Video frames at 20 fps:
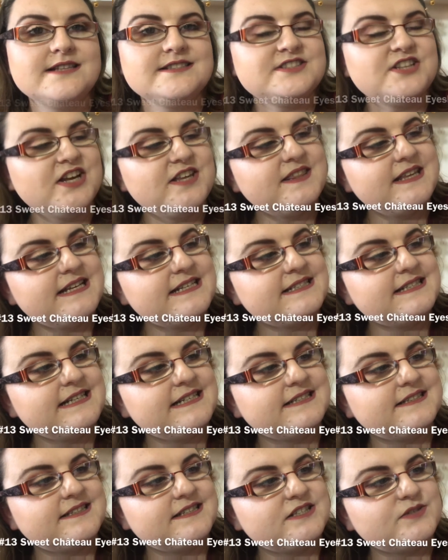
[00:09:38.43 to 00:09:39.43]
So this
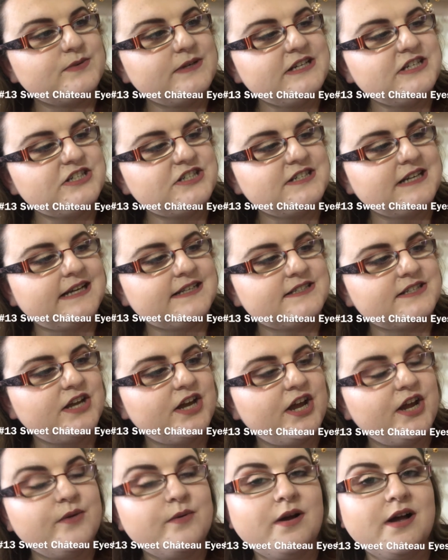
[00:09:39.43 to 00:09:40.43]
is the Sweet
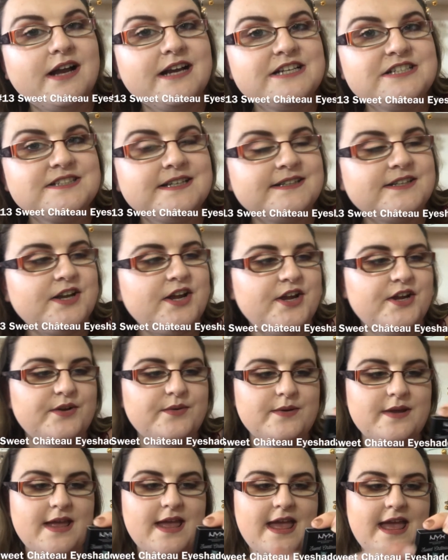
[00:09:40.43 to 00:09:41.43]
Château
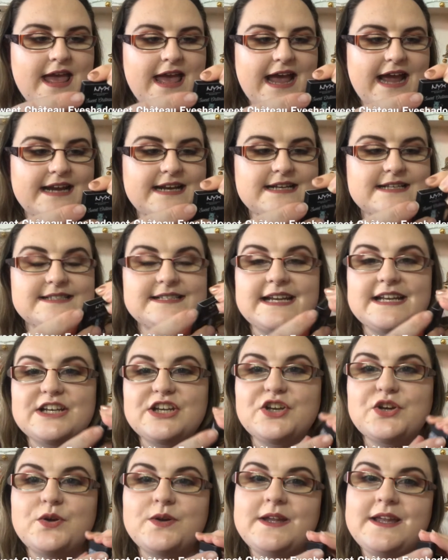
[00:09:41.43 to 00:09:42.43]
eyeshadow, and it's
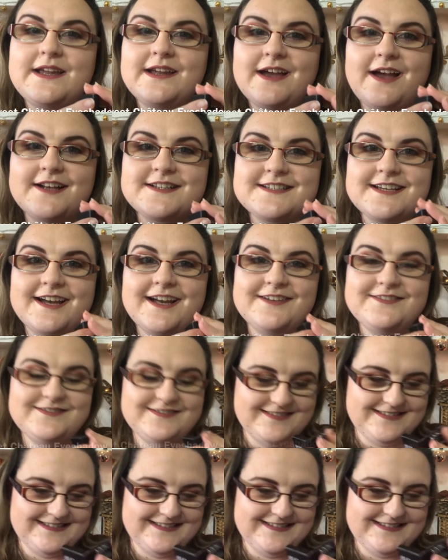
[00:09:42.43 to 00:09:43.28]
in Cookie Cutter.